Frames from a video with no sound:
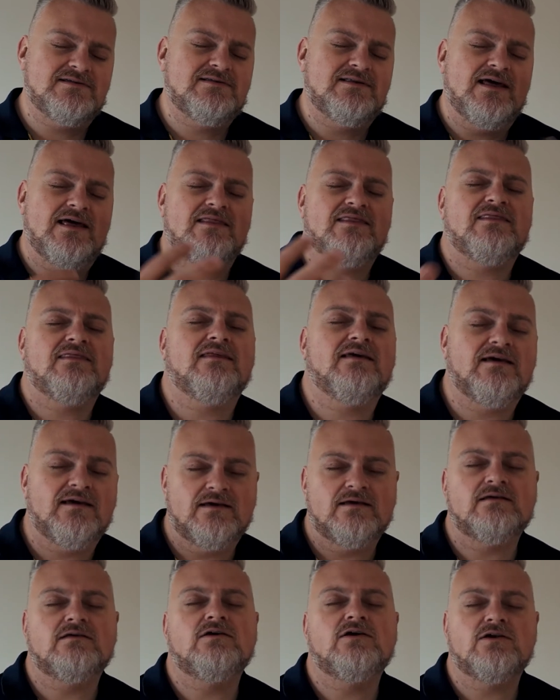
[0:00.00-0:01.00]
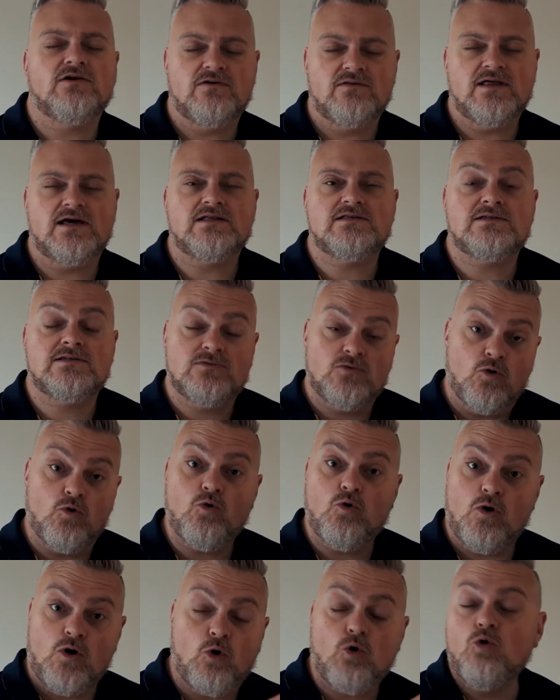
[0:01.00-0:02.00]
their thing. You know, that's
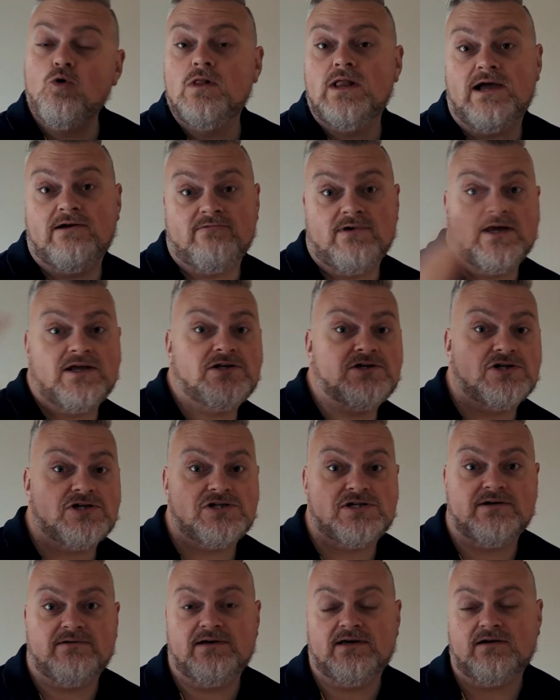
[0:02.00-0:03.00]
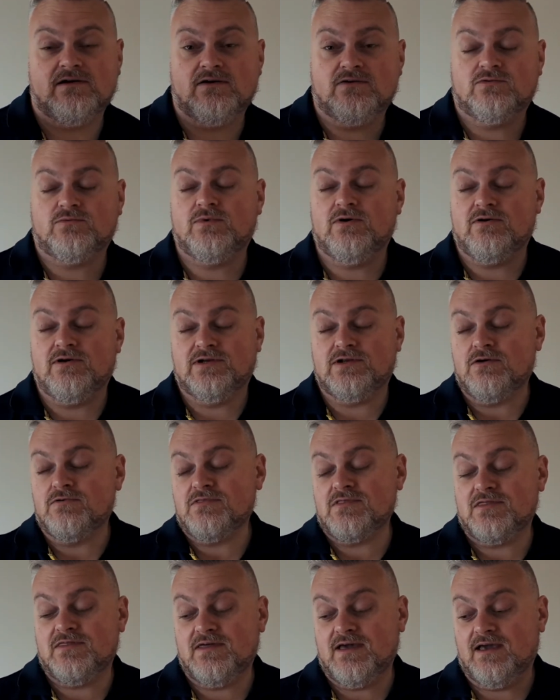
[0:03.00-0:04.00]
all their range is sherry cask, where I
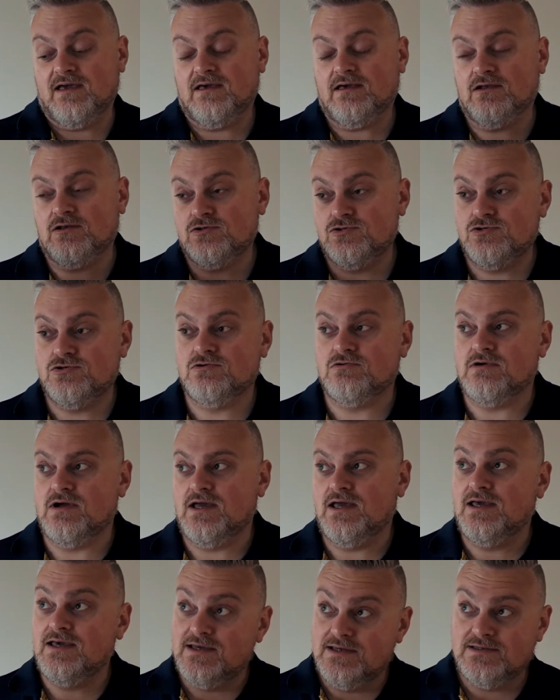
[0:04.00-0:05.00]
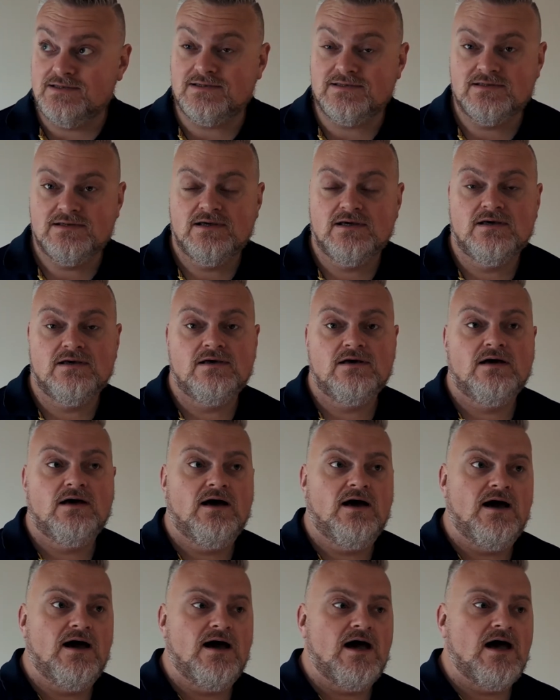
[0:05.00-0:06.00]
don't think Jura is.
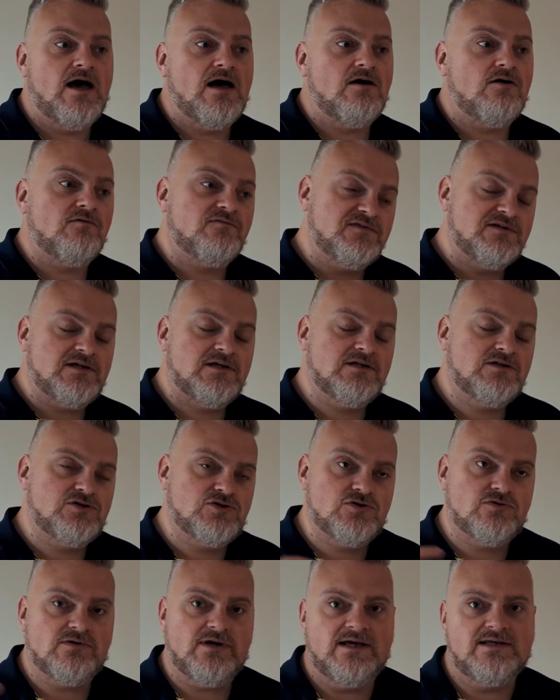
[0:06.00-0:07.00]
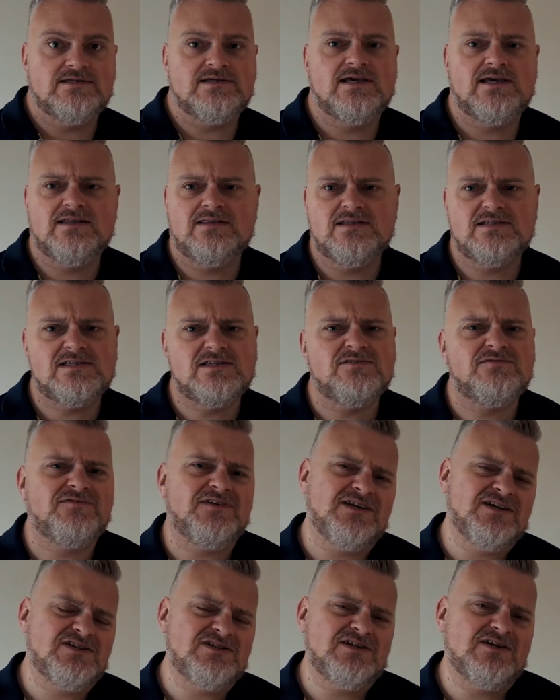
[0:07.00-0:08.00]
Obviously, Jura 18, this is
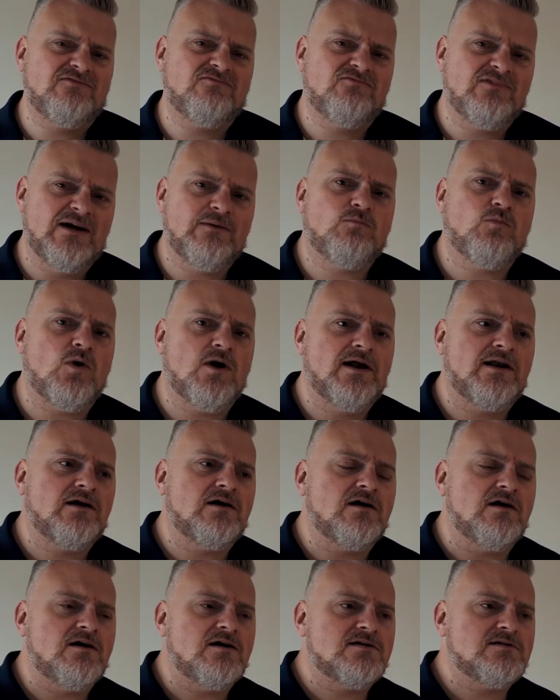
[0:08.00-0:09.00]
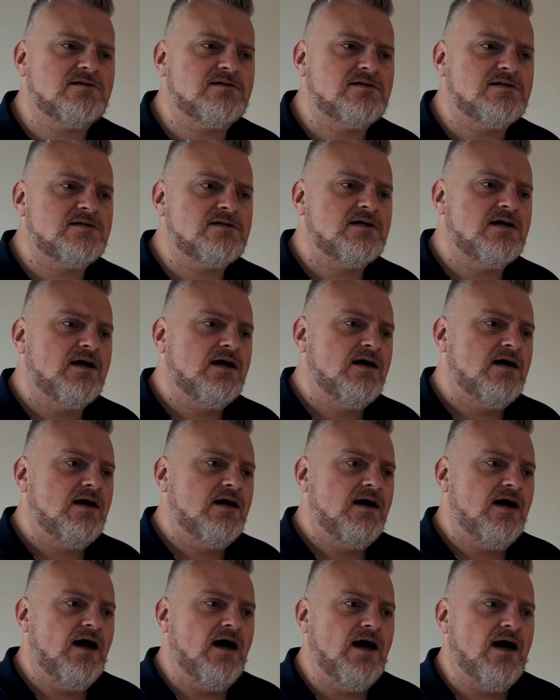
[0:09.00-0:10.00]
finished in red wine casks.
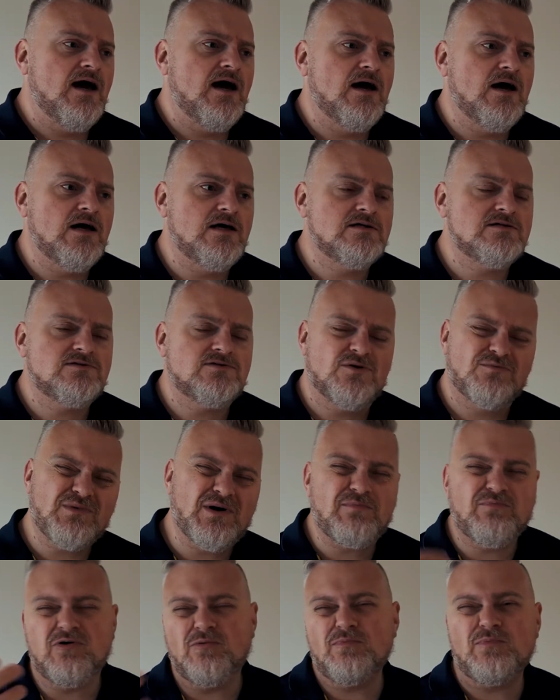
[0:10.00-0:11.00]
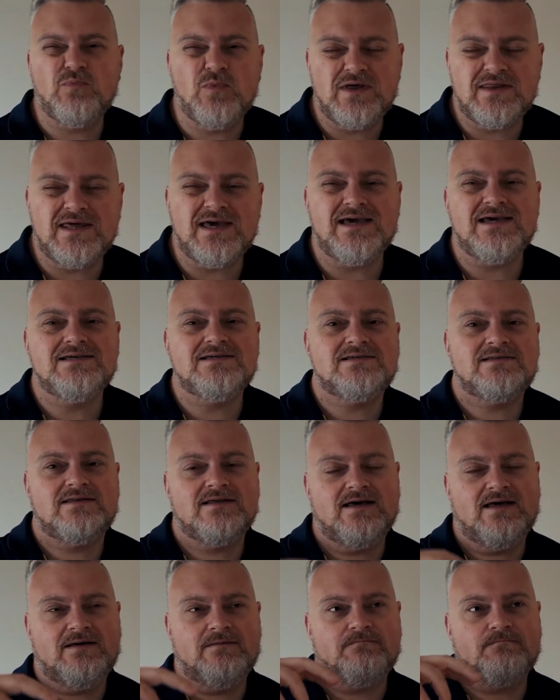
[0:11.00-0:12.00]
So my problem with it is
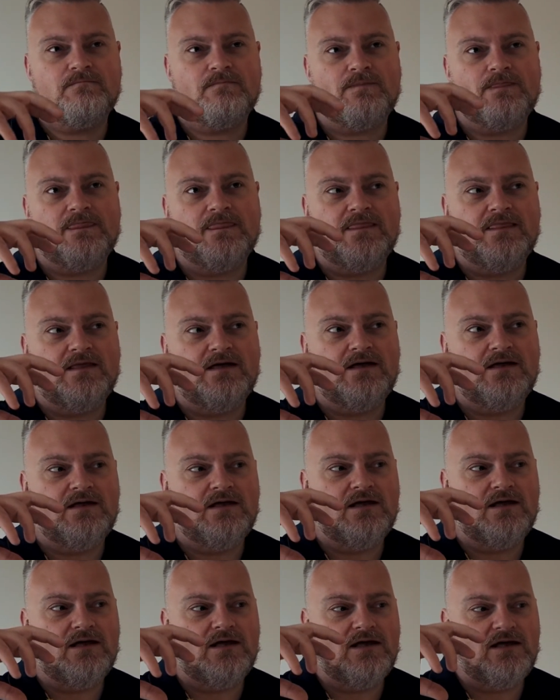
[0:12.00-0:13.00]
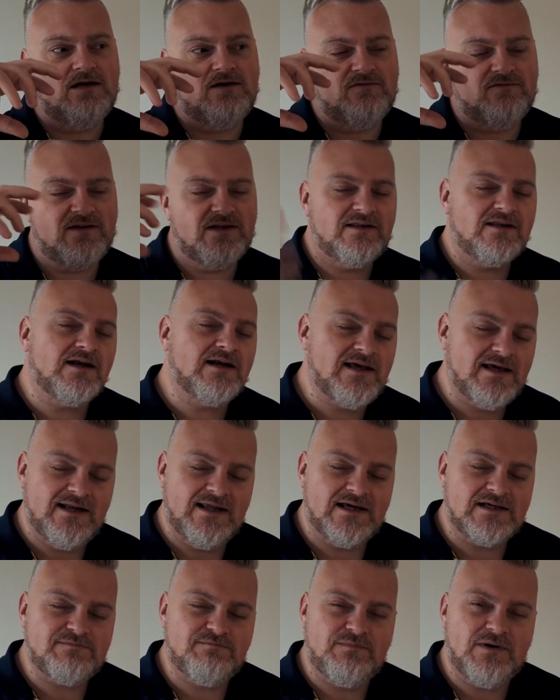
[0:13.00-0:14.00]
that if they've done it in
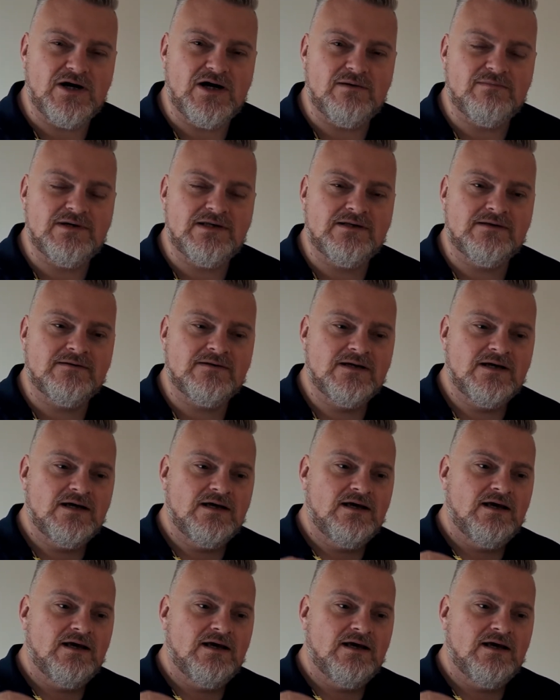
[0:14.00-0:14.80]
ex-bourbon,